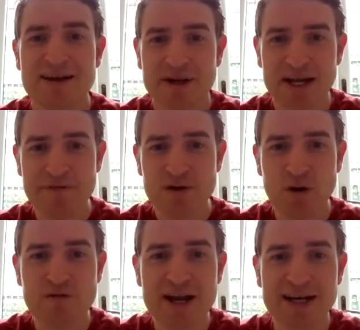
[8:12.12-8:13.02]
but if
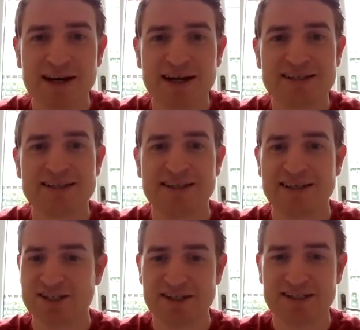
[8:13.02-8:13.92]
your reading list
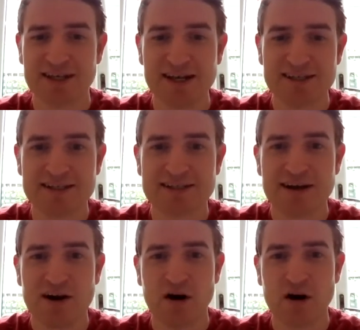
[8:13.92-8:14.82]
is just a list
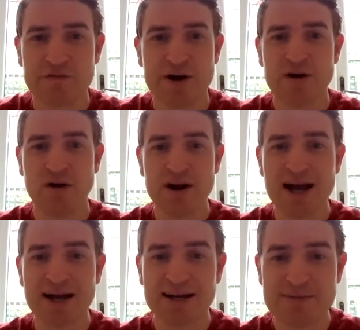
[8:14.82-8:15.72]
of
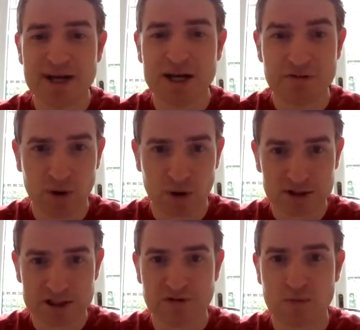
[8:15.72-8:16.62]
non-academic
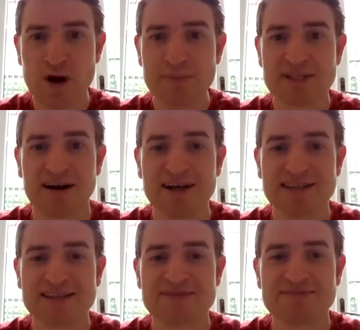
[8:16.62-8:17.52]
reports from
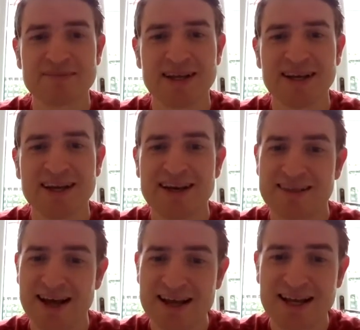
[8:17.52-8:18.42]
websites,
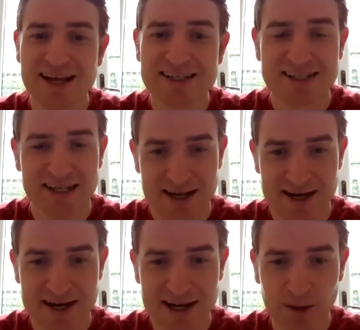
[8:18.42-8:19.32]
then it gets
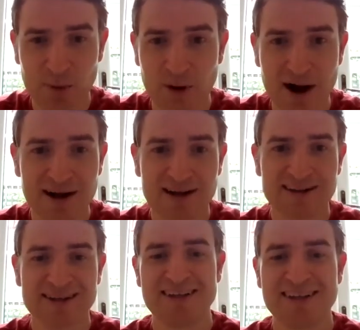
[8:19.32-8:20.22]
nil point
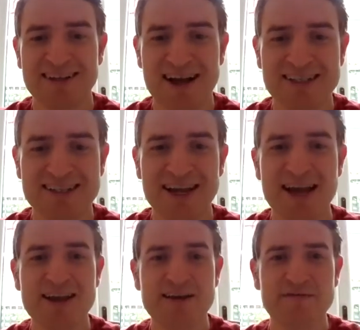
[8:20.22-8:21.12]
as
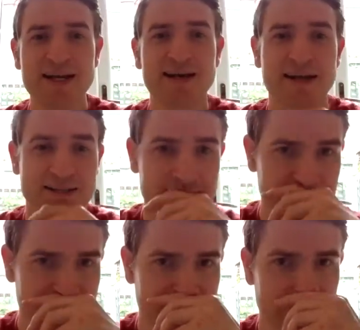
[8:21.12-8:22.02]
a reading list.